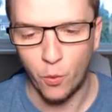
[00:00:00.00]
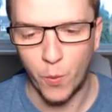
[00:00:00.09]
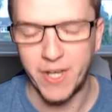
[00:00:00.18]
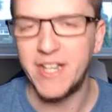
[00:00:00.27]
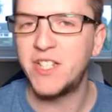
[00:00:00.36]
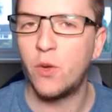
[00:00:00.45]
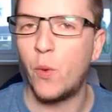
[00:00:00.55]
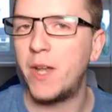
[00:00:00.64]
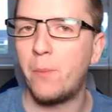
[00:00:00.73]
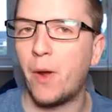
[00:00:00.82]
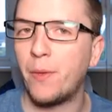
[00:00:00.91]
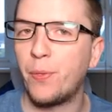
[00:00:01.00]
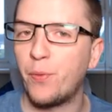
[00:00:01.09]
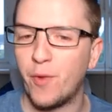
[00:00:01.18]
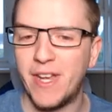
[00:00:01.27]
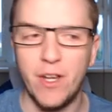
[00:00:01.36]
We need to win by
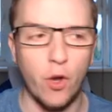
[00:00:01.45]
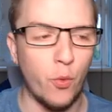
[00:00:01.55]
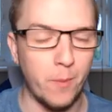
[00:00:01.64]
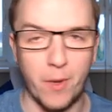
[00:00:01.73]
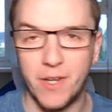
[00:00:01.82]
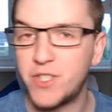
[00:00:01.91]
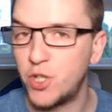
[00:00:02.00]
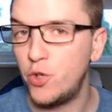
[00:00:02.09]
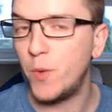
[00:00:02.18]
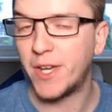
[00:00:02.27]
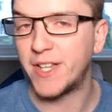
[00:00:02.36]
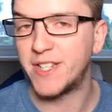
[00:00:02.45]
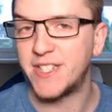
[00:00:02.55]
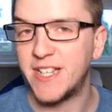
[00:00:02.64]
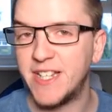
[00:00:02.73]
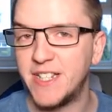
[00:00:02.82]
3 or win by 2 and
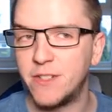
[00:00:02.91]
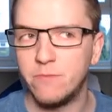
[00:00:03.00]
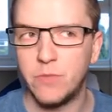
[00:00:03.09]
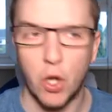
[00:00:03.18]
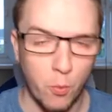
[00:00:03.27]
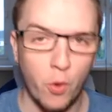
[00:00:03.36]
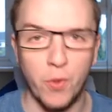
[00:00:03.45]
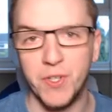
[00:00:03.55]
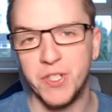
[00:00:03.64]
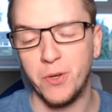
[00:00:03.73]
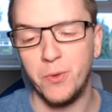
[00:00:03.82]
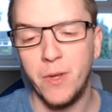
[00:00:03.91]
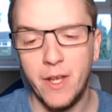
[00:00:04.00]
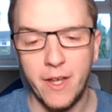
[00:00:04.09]
concede no more than 2.